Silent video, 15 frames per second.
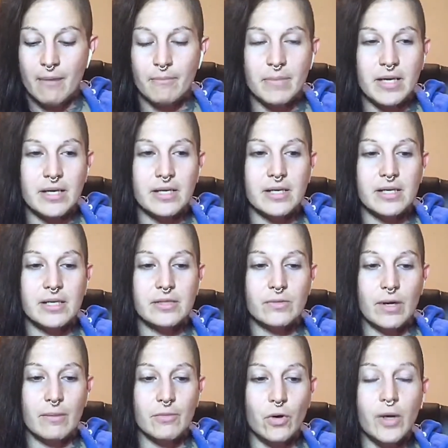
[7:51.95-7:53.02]
because what
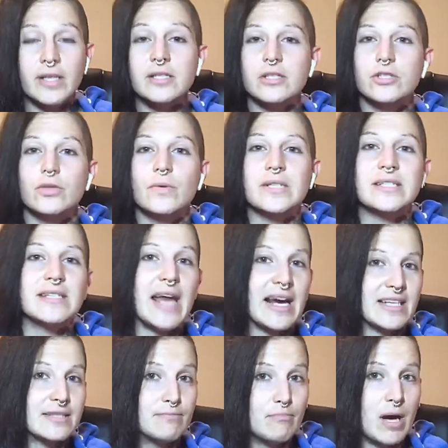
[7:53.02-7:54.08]
I'm going to do is
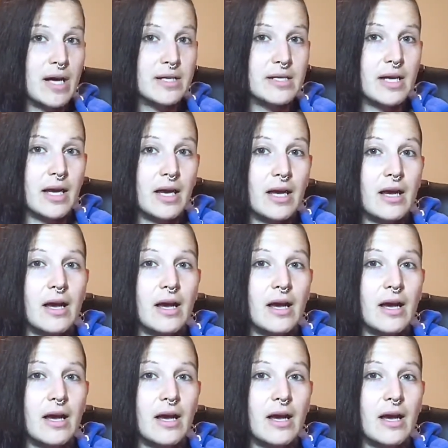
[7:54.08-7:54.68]
next Monday,